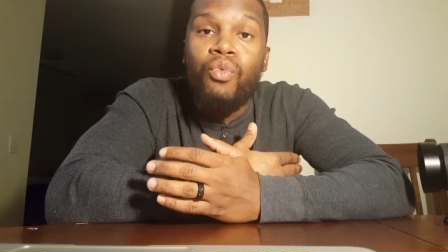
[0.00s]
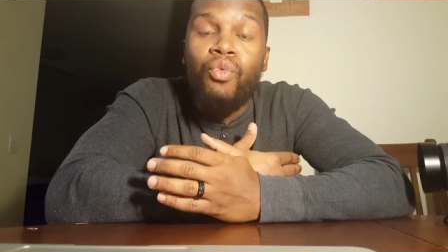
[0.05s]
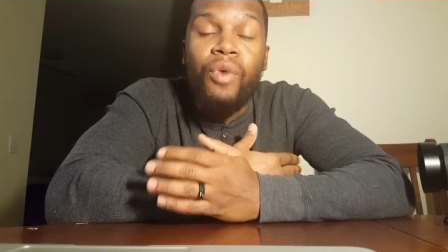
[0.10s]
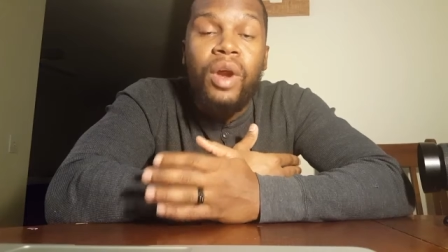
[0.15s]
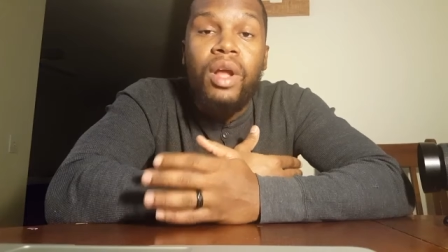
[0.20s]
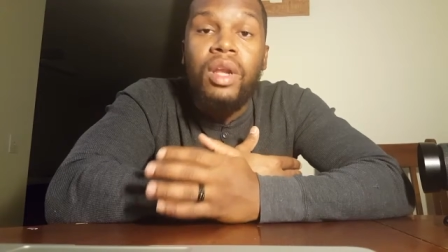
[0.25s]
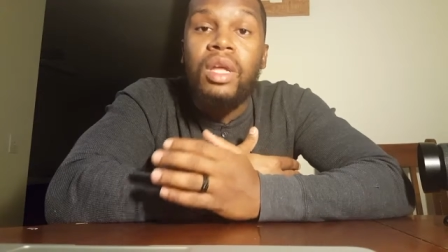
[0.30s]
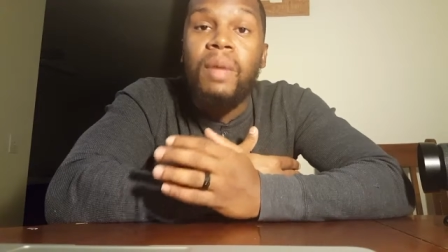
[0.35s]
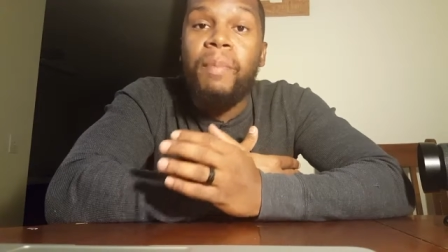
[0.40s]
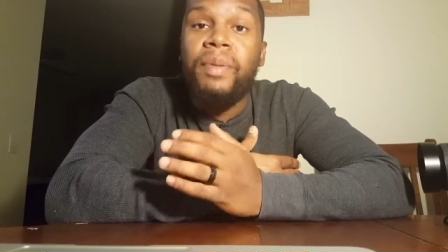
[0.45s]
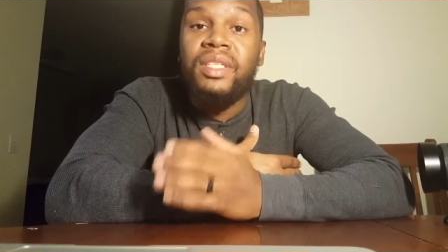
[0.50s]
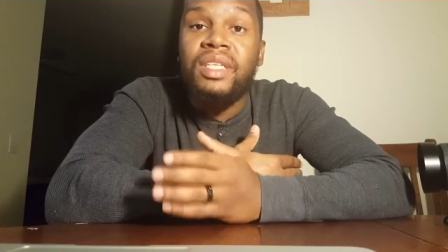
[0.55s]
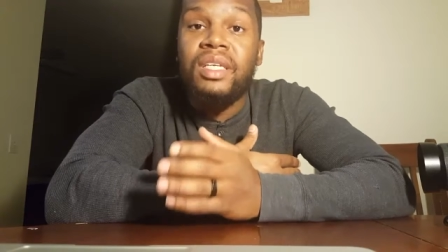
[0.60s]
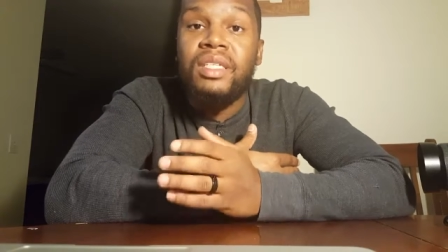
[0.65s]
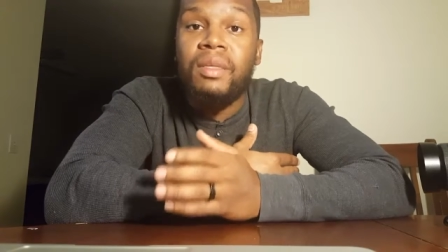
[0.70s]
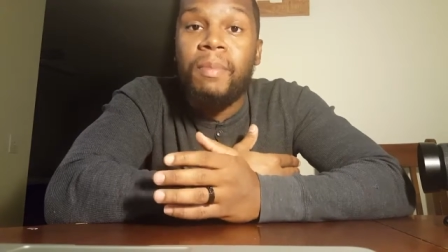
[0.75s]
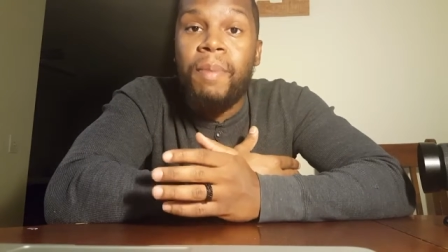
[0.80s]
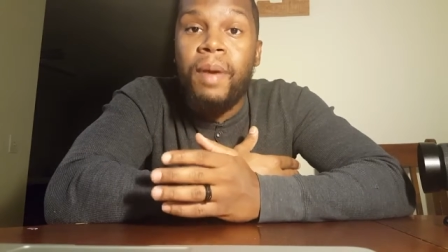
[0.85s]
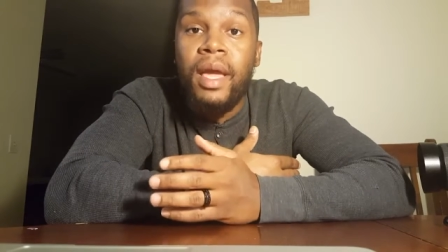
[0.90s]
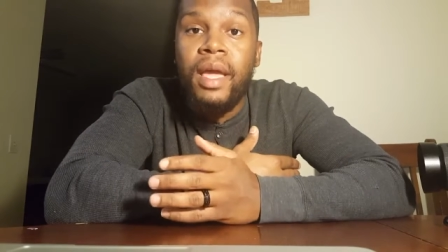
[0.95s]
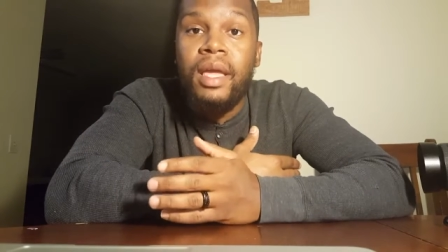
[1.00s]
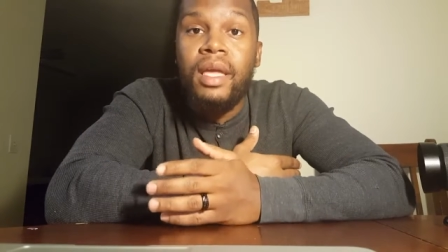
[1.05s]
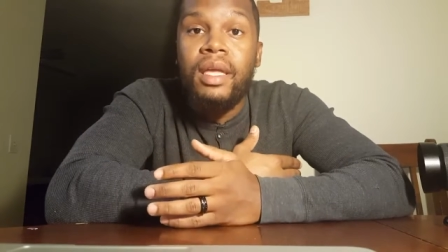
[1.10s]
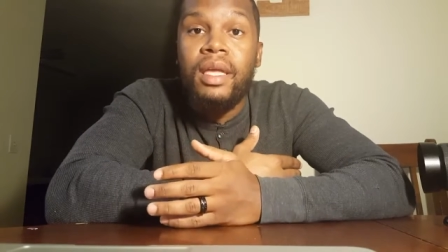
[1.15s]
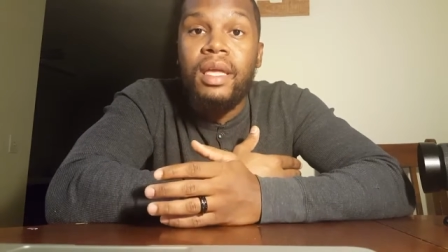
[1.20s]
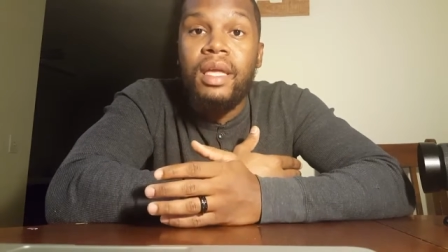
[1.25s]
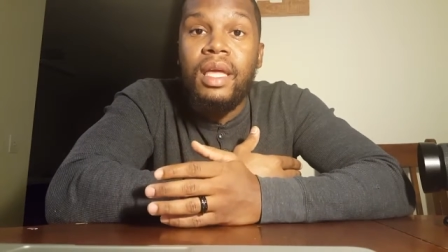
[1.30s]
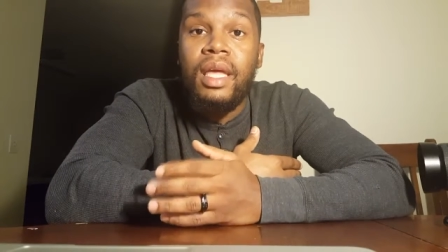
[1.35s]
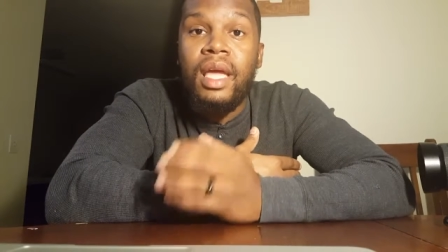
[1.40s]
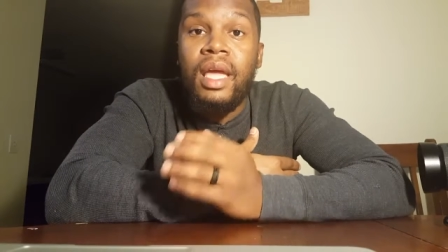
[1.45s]
rarely participate
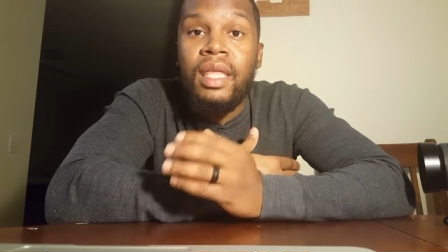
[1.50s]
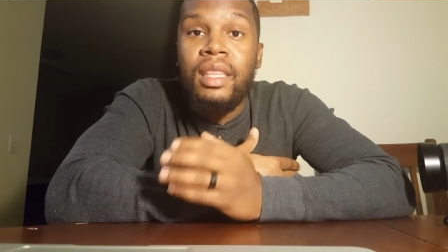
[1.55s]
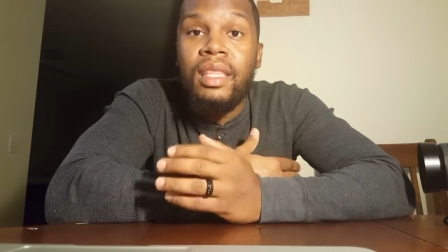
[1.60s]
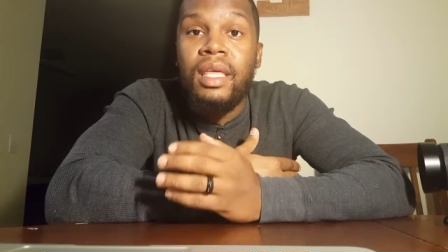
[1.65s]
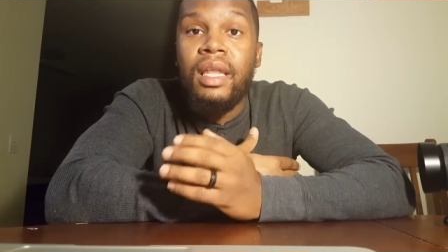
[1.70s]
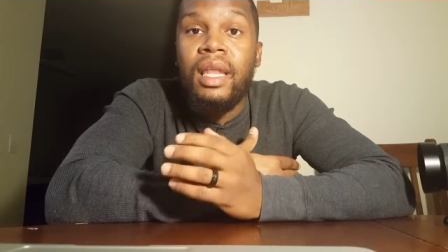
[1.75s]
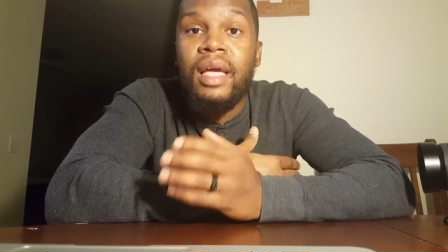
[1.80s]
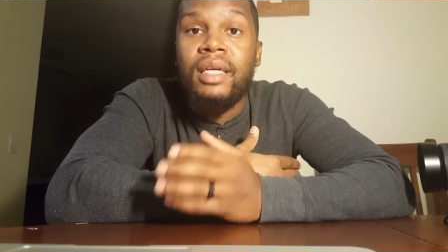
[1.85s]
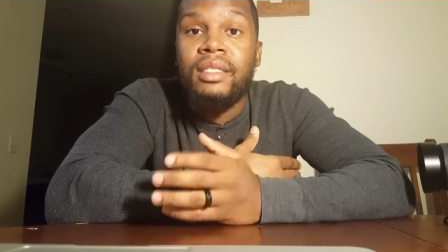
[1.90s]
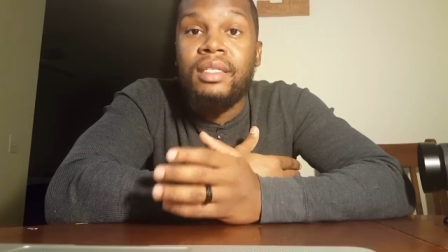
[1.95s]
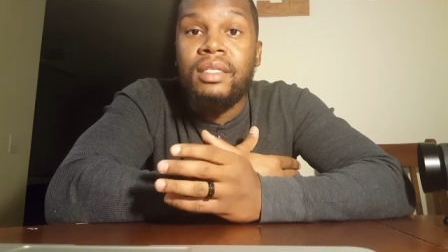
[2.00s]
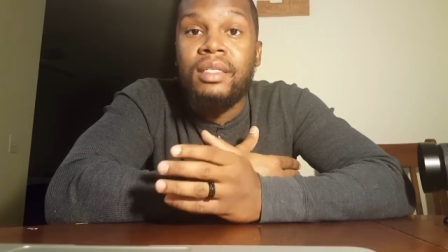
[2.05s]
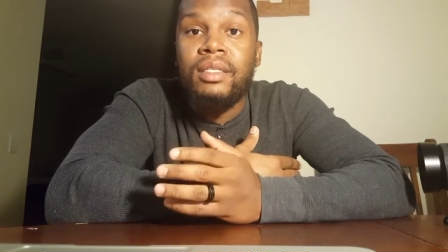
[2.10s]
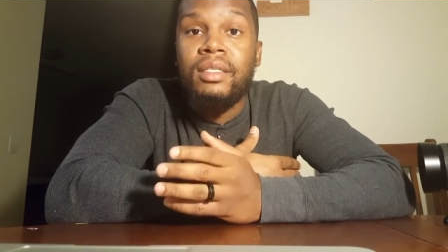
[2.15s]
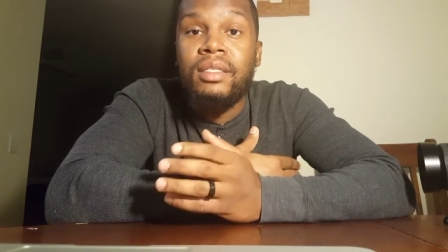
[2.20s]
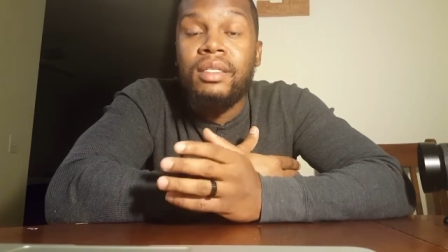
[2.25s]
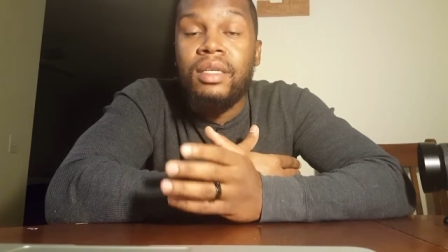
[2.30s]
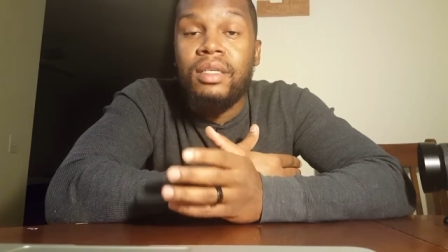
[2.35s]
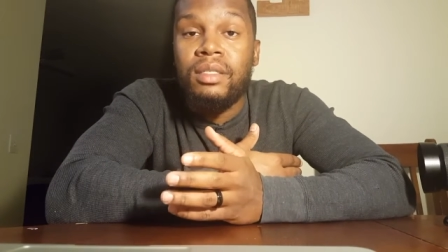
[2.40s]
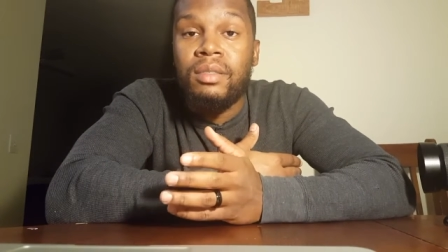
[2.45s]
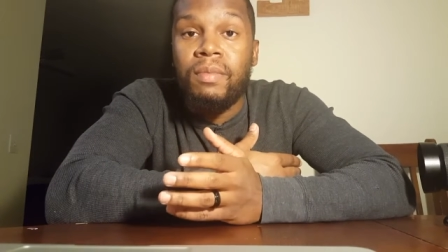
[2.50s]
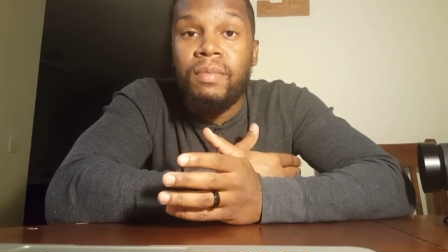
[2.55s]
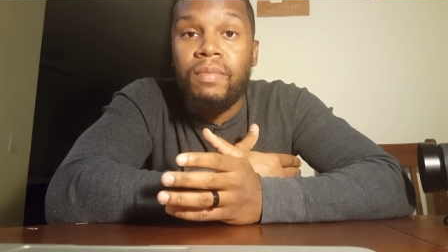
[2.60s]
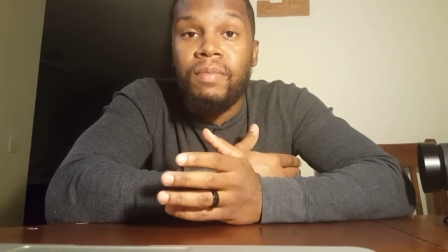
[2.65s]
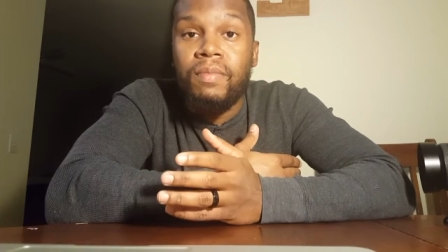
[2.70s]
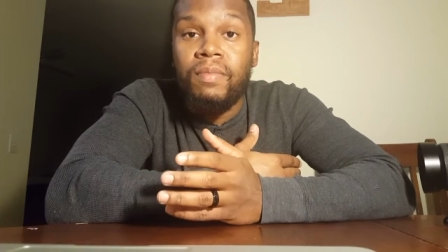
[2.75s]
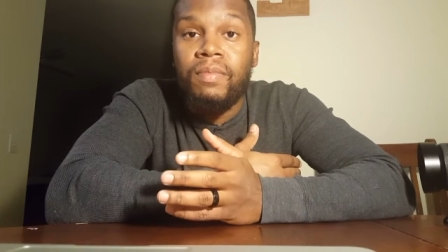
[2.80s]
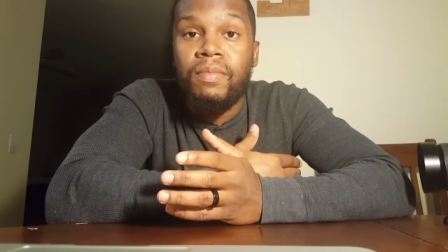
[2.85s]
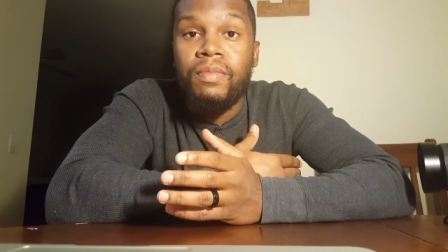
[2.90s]
in the election system.